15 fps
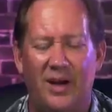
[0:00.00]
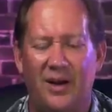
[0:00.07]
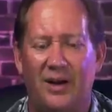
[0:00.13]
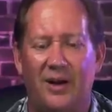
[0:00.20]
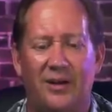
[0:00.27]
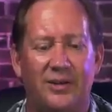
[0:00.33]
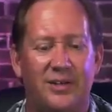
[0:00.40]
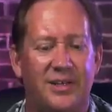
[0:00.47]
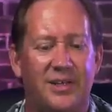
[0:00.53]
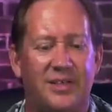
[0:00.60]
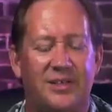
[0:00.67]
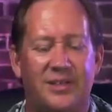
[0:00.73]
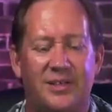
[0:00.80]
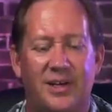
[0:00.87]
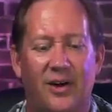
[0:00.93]
Oh,
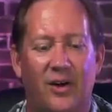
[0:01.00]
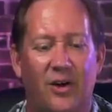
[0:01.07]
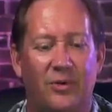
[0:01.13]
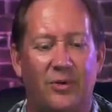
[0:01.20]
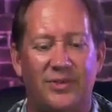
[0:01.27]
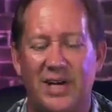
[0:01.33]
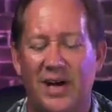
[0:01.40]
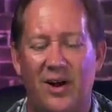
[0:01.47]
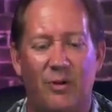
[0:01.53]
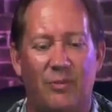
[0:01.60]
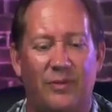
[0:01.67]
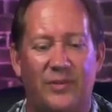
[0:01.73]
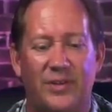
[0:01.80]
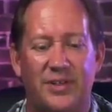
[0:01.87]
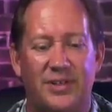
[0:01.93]
just terrible,
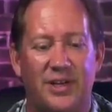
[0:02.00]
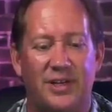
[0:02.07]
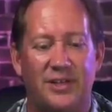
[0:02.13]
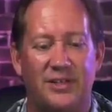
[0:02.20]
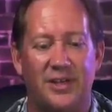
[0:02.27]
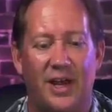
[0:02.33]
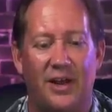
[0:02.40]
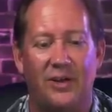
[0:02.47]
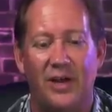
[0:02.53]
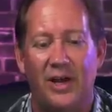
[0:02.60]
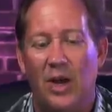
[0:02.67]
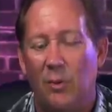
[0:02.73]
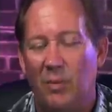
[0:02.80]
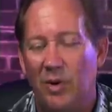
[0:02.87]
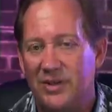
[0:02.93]
terrible for the city of Seattle.
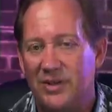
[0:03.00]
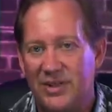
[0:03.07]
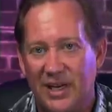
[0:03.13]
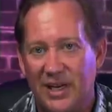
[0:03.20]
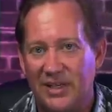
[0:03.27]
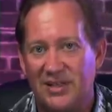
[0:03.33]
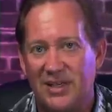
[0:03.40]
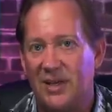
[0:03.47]
But city of